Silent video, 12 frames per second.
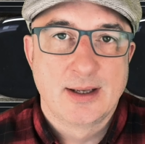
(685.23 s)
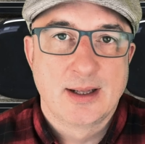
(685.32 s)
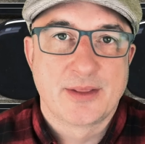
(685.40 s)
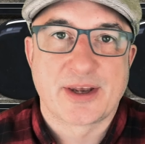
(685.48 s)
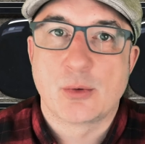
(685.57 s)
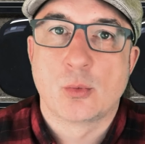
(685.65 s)

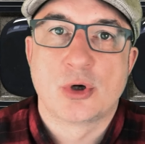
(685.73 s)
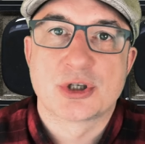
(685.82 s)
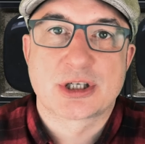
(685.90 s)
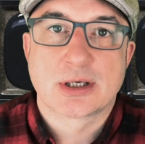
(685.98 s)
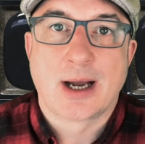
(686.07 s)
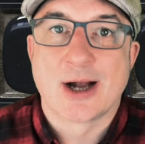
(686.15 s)
that it
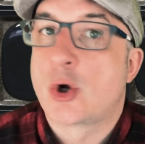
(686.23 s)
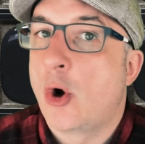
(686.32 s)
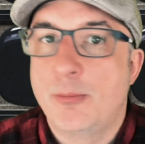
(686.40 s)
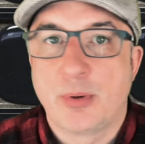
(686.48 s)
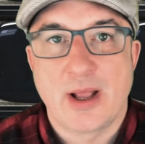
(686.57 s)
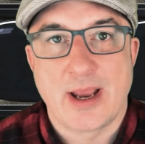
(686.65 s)
was a
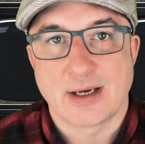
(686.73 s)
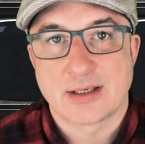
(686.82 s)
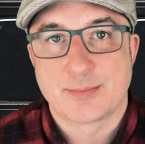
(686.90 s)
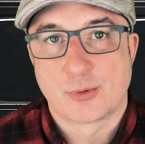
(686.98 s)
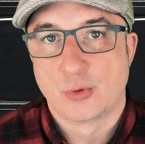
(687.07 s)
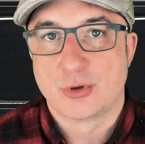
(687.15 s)

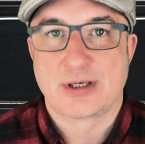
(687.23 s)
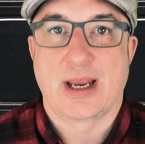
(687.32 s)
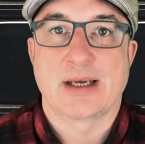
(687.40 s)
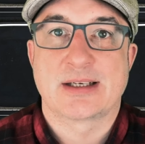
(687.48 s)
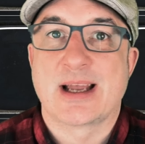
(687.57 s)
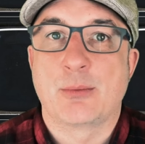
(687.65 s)
complex
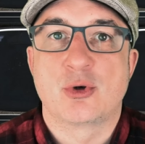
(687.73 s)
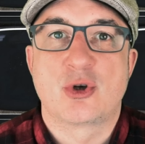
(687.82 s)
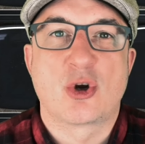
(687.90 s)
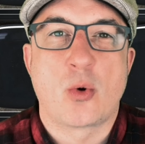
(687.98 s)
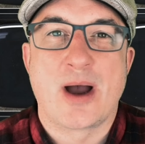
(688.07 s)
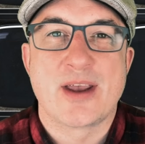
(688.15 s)
process that would
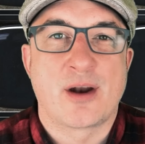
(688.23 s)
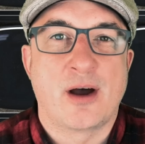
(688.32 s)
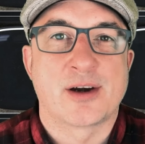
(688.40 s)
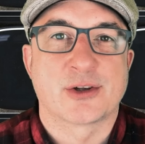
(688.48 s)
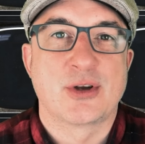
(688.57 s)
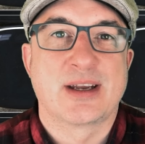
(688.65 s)
require
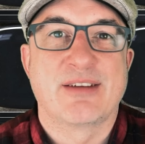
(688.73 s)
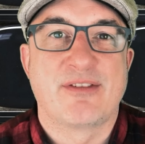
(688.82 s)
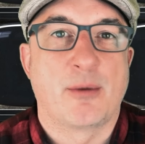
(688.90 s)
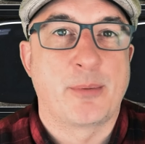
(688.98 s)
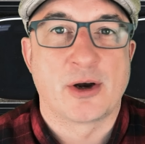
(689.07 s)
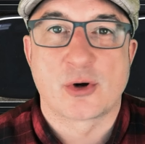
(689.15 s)
her to give
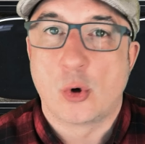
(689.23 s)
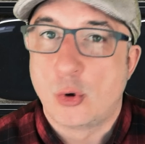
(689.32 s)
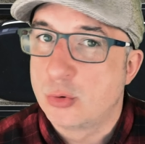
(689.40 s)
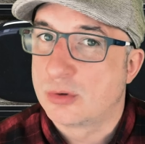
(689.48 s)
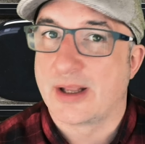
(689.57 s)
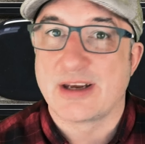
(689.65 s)
up her
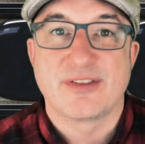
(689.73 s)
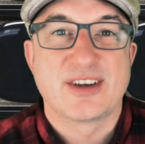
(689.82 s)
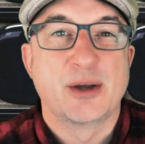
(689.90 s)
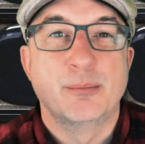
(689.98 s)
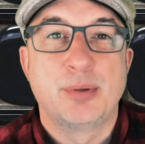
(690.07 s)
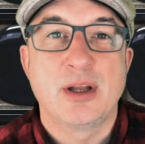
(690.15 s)
old life
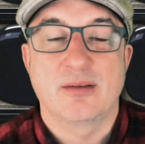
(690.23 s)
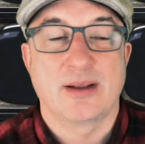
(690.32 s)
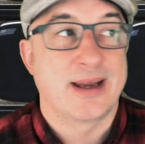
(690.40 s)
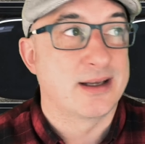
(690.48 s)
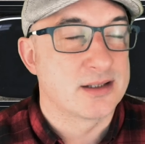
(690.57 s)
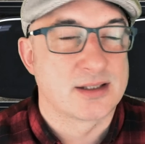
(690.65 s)

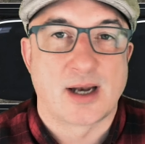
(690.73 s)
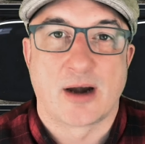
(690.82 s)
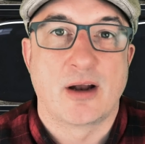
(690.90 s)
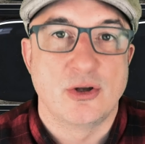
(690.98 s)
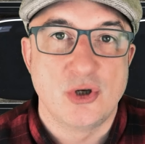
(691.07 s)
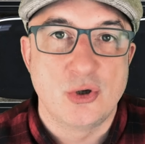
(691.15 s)
completely and
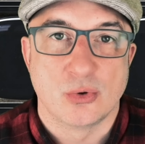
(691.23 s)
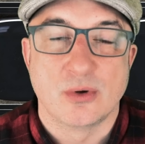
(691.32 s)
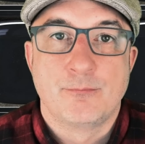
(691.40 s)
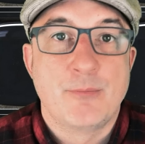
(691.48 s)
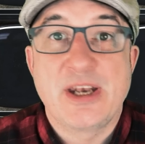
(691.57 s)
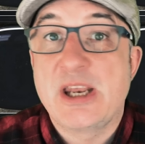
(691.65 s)
start anew.
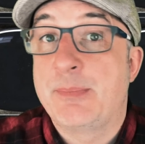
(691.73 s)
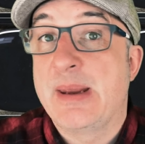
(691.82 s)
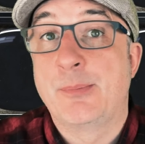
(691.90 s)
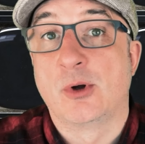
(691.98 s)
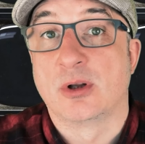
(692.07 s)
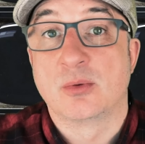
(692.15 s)
Many
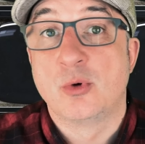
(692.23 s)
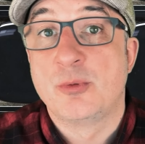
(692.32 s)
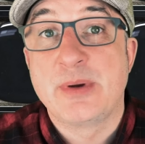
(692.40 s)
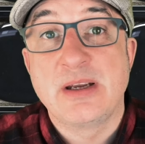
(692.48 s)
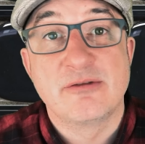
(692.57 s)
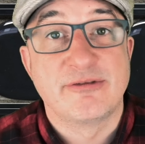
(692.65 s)
people would
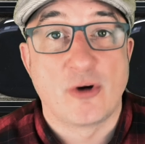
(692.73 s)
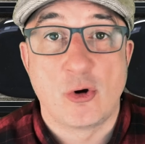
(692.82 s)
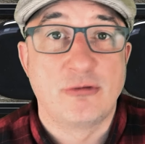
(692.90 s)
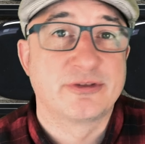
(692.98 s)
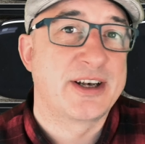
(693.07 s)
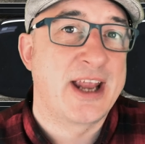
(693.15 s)
be
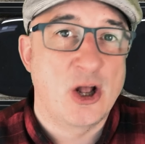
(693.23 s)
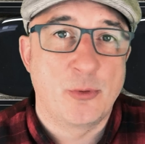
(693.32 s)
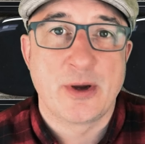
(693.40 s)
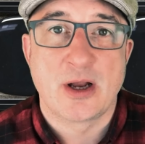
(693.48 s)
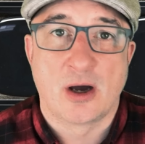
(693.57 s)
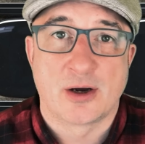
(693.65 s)
involved in
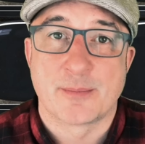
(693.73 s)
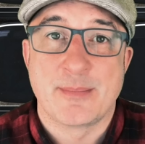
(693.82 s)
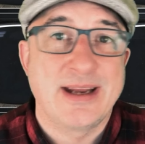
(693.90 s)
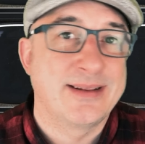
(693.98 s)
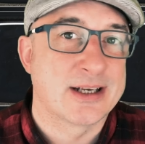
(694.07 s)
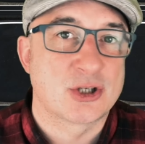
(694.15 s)
helping her
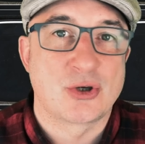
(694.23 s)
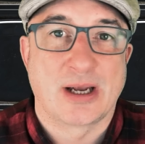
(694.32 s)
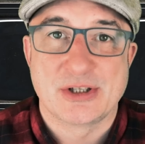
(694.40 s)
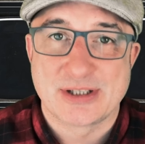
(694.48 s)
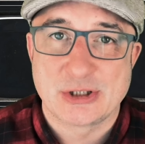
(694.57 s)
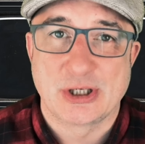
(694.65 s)
make this
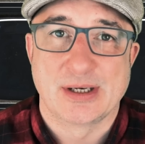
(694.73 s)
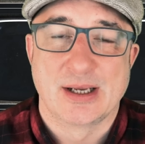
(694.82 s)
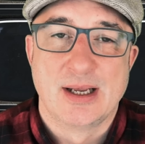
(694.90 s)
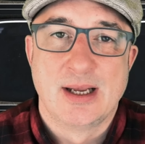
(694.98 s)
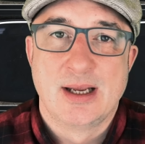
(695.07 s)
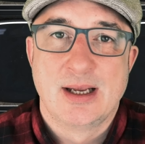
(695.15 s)
transition.
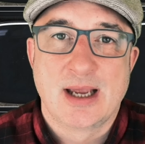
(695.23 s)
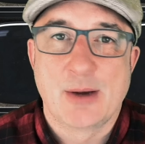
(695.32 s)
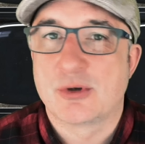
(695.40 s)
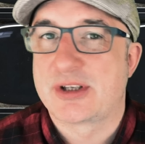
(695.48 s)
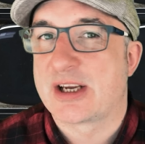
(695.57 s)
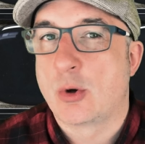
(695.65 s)
It
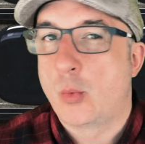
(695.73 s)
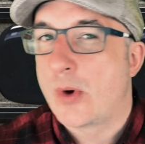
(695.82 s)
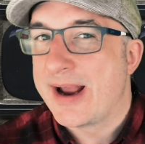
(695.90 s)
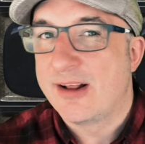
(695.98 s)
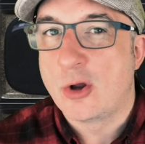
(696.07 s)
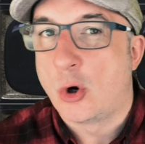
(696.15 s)
was like a
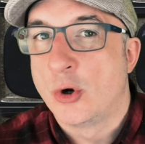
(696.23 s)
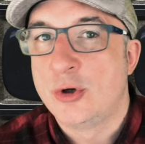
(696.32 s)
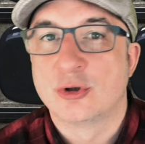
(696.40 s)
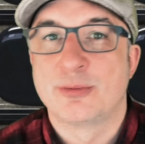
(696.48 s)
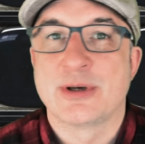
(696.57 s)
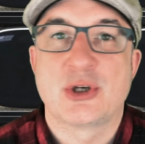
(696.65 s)

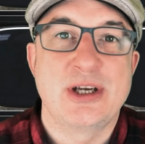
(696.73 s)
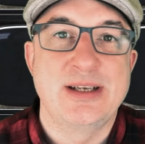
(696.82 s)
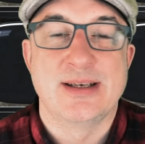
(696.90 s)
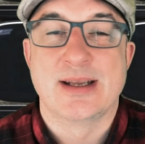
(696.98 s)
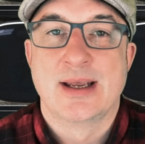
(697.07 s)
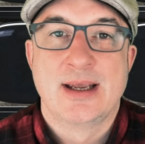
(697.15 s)
well-oiled machine.